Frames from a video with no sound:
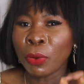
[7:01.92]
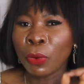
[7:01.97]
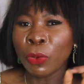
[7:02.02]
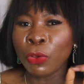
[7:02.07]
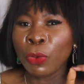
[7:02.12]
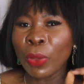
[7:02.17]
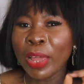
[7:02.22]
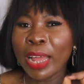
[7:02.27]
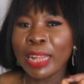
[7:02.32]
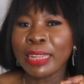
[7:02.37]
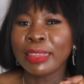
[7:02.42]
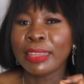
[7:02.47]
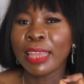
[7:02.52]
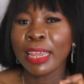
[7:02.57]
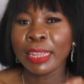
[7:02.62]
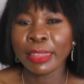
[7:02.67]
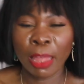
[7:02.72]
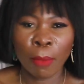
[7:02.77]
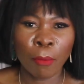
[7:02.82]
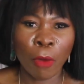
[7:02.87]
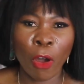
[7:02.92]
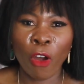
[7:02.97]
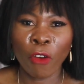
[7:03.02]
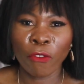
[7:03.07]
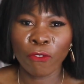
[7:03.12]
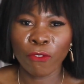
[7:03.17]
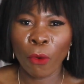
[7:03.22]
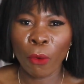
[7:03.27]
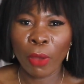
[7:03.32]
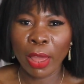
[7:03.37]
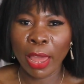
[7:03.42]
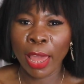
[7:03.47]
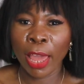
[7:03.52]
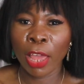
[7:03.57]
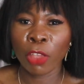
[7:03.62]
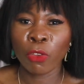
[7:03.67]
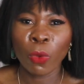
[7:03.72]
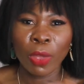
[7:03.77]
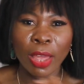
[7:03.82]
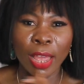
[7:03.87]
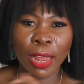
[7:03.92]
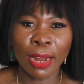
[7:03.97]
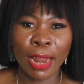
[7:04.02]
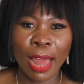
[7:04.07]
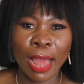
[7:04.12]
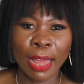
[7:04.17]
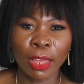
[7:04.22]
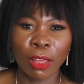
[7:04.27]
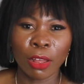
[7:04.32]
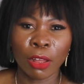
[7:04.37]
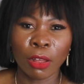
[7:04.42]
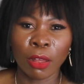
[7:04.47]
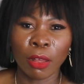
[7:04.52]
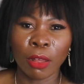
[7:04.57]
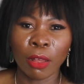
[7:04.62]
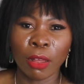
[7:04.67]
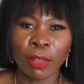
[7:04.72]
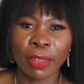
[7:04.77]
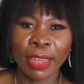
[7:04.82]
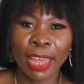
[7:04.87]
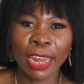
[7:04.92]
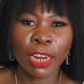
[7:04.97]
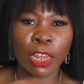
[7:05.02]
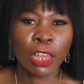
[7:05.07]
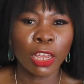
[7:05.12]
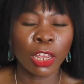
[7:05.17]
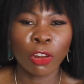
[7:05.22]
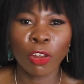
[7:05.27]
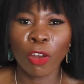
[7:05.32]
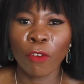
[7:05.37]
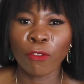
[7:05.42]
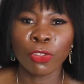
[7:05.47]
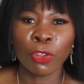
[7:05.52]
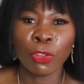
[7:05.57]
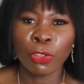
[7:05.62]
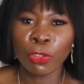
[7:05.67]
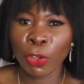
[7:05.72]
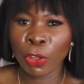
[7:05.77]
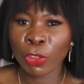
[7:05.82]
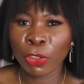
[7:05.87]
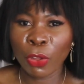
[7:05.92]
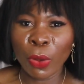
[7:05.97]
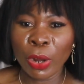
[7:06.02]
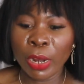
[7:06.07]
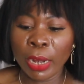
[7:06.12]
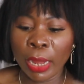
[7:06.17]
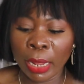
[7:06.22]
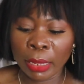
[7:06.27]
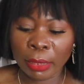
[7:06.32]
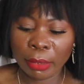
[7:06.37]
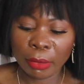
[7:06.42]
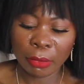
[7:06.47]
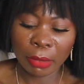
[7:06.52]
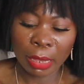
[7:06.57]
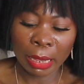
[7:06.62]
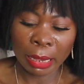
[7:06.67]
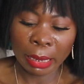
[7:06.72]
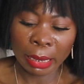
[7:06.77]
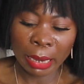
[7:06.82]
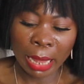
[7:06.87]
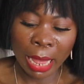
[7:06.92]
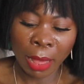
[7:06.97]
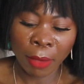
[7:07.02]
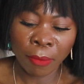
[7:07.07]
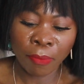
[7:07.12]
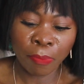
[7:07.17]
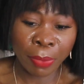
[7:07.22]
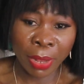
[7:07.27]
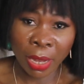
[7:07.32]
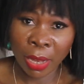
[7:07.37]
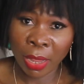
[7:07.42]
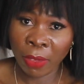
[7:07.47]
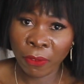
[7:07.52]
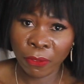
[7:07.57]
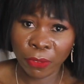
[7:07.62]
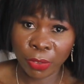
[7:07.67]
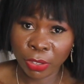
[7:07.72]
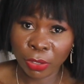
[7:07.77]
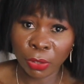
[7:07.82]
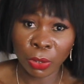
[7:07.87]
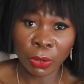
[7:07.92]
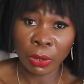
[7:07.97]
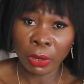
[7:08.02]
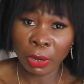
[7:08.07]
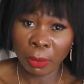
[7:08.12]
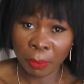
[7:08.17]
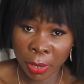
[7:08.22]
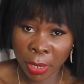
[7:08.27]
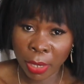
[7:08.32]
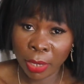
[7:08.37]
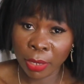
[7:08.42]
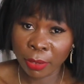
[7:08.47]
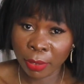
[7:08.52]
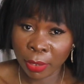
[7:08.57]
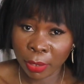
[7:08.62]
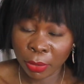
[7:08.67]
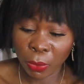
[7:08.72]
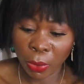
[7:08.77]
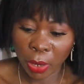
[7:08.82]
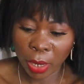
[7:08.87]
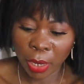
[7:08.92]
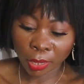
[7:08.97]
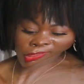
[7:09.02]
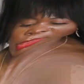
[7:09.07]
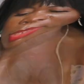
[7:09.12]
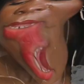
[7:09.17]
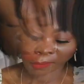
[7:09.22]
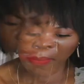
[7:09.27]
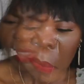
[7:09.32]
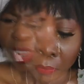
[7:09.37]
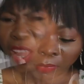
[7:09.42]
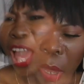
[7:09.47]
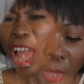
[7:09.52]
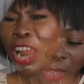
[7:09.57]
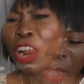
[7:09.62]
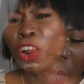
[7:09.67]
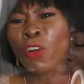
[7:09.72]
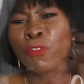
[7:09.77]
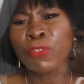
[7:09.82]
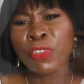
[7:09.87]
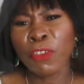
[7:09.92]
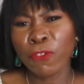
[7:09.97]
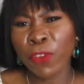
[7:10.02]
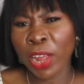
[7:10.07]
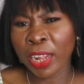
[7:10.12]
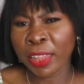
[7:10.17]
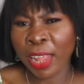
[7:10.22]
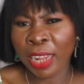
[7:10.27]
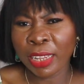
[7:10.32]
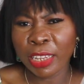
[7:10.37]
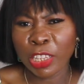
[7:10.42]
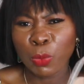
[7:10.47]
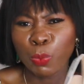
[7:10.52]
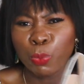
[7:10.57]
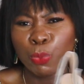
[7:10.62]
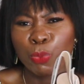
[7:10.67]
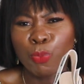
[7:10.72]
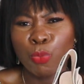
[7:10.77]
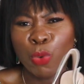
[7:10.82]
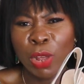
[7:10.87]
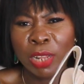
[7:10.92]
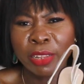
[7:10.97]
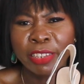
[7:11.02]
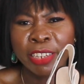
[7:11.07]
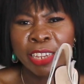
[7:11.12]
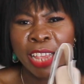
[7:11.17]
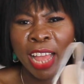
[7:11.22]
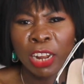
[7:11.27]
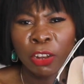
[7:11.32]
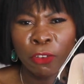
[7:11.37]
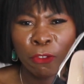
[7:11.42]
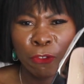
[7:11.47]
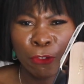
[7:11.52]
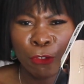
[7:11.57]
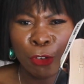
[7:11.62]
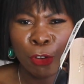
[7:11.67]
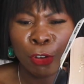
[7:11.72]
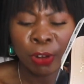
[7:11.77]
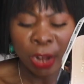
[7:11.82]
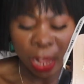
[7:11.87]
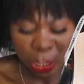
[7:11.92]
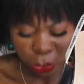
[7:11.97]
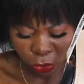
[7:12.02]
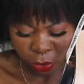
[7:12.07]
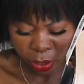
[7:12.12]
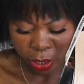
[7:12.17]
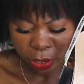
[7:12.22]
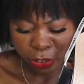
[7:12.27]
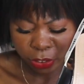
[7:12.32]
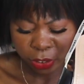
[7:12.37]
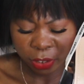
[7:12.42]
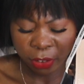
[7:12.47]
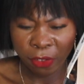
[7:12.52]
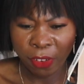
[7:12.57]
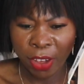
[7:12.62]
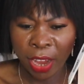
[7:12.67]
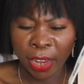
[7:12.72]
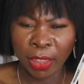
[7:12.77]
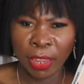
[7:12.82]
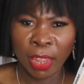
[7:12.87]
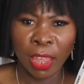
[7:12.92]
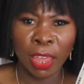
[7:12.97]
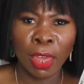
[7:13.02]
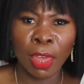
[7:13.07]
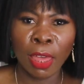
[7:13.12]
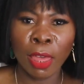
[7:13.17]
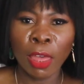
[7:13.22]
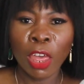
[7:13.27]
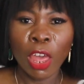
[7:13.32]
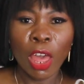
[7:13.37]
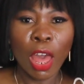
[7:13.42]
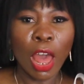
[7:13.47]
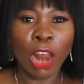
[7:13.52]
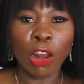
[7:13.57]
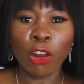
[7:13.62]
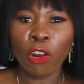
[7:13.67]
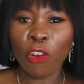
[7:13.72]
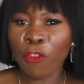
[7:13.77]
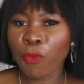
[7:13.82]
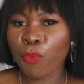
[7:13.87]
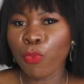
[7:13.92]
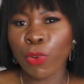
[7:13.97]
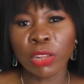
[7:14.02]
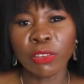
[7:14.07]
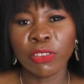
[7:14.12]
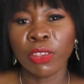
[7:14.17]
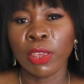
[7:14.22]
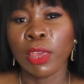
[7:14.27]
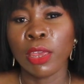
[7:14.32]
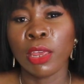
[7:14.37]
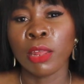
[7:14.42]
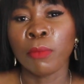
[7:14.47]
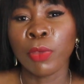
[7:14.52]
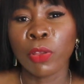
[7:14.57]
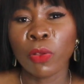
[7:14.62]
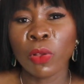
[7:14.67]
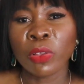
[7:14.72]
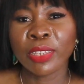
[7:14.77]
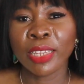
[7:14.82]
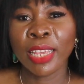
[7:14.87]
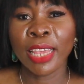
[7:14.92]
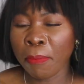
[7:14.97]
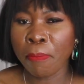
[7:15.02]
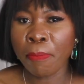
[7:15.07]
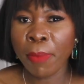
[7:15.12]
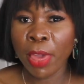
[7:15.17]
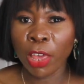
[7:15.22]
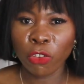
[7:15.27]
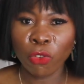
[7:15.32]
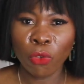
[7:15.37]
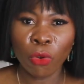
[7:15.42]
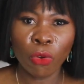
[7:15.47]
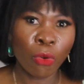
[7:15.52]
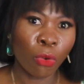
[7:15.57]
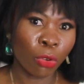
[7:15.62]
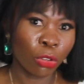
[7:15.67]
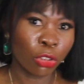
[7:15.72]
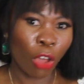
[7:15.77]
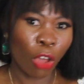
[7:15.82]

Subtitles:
know, you can take them off, okay. You can like get rid of the dirt on it, and I believe it's not going to be easy to clean them. I love the fact that it's pointy at the front, as you can see right there. I love pointy here because it makes you look